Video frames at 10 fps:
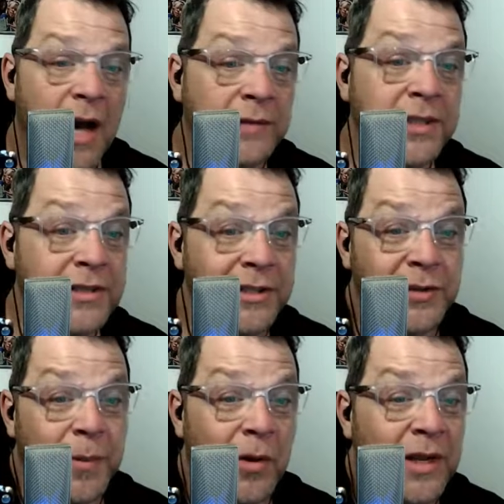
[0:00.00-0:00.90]
I was gonna say
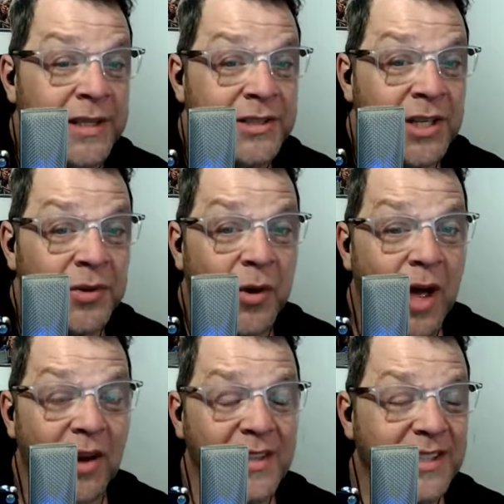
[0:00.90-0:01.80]
Chipotle in general.
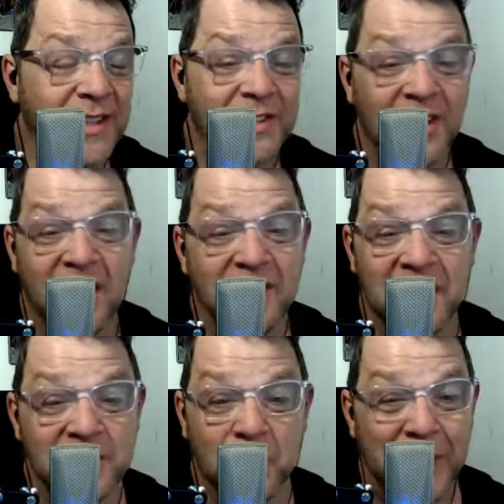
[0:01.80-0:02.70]
Honestly, there's a lot of
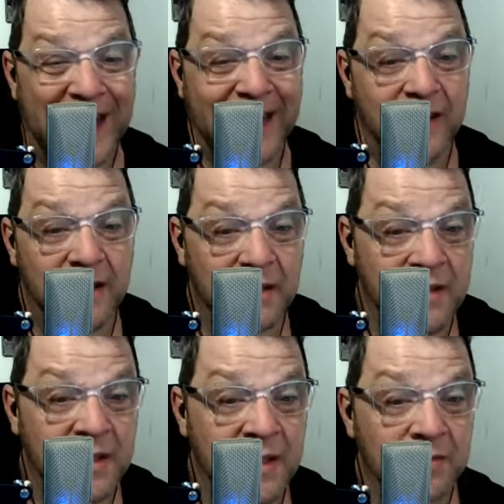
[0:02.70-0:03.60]
things that are bad
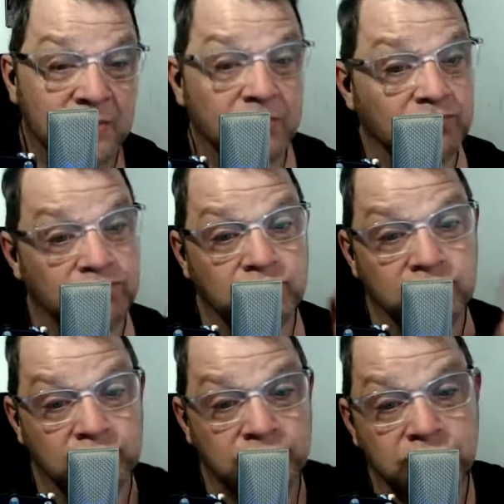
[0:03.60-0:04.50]
to
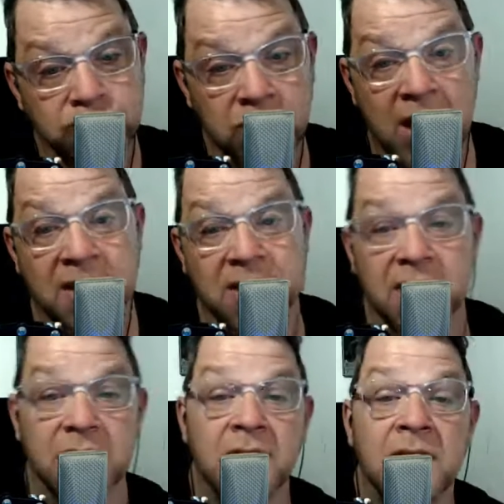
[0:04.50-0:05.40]
exit.